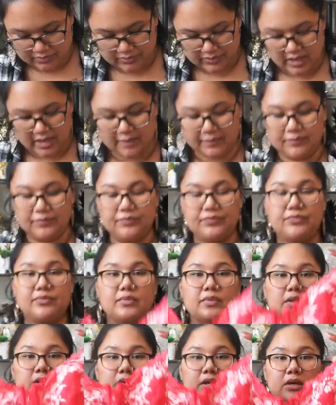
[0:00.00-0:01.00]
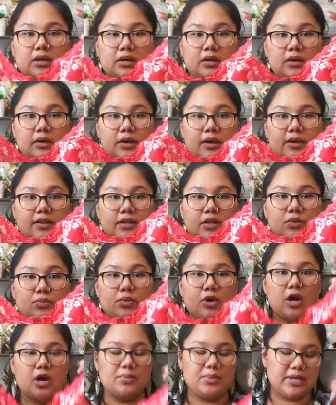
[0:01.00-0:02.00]
yeah and their
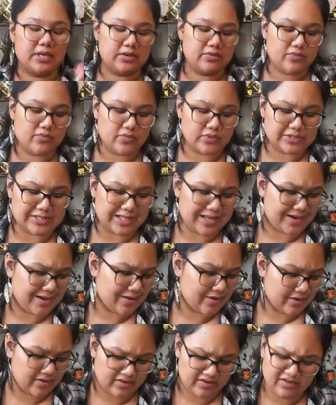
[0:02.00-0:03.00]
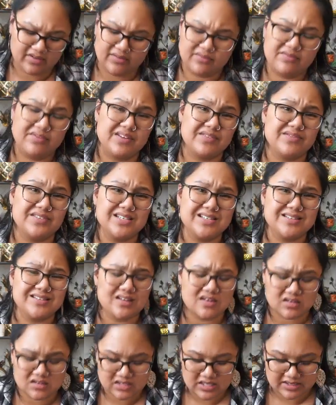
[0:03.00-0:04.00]
bra bin was like 50
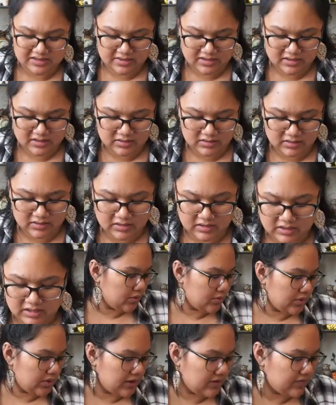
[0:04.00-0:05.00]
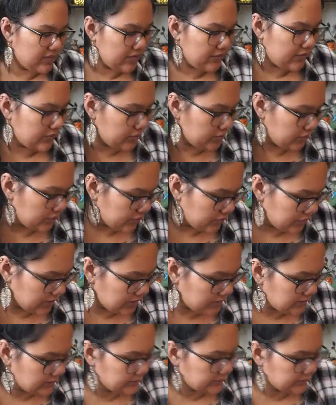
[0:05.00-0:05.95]
cents i think we have a ooh